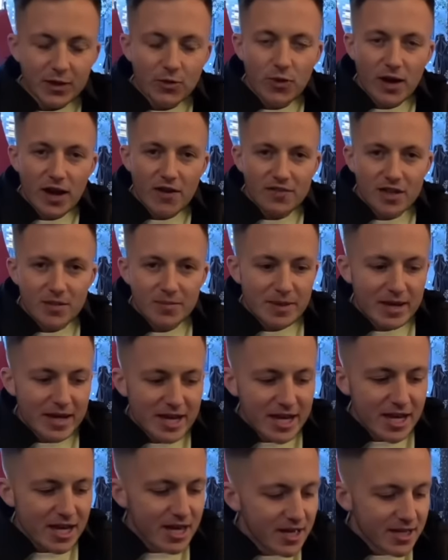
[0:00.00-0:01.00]
we're having a
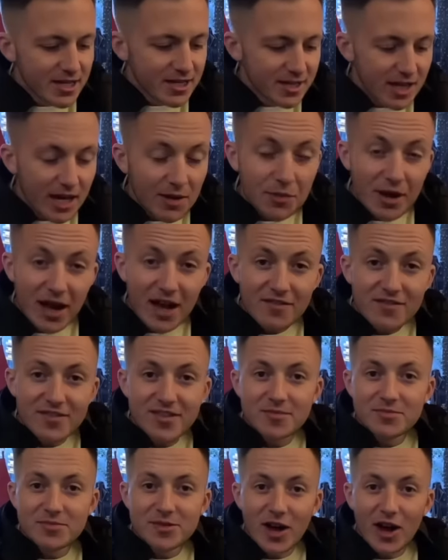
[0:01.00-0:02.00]
beer and we're having
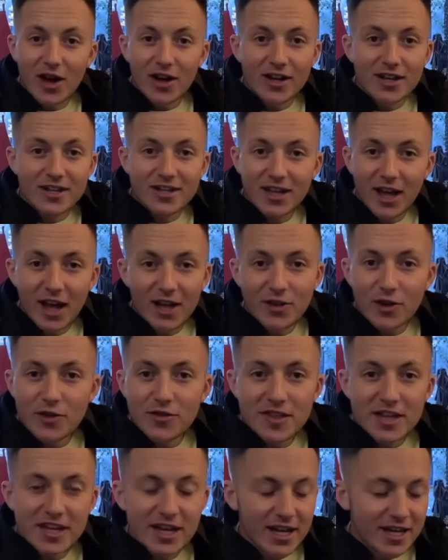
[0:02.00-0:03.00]
some duck. I don't
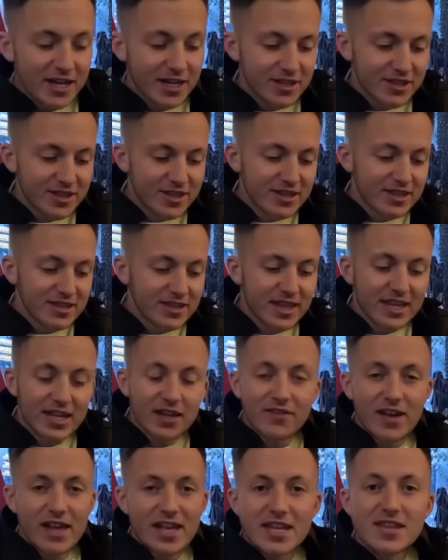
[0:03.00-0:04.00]
think I could think
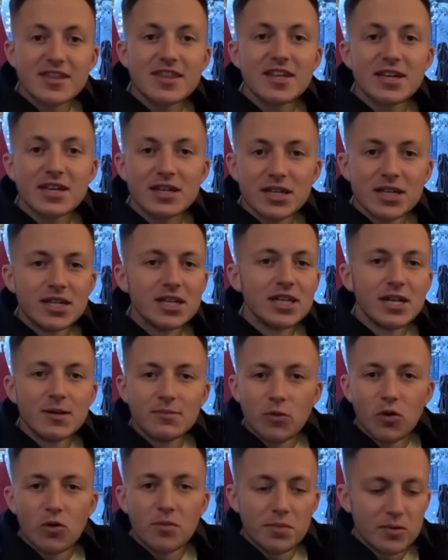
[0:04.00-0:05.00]
of anything
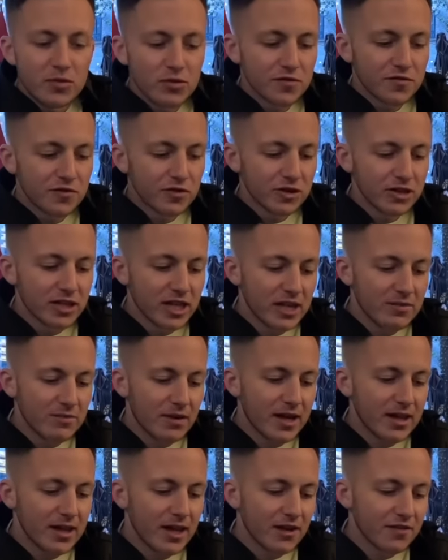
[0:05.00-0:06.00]
more beautiful in
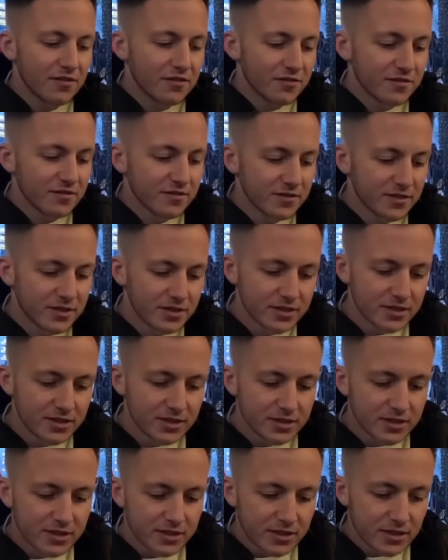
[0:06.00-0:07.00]
my life.
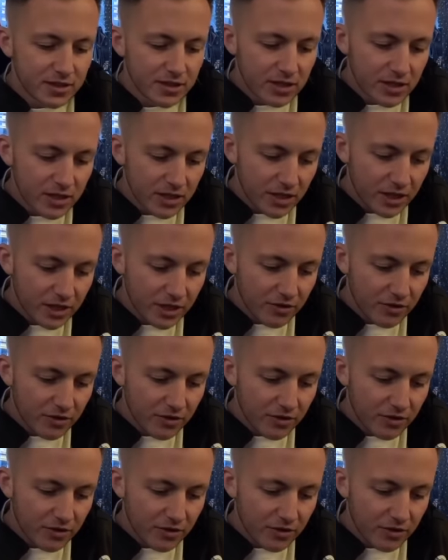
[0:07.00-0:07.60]
I'm gonna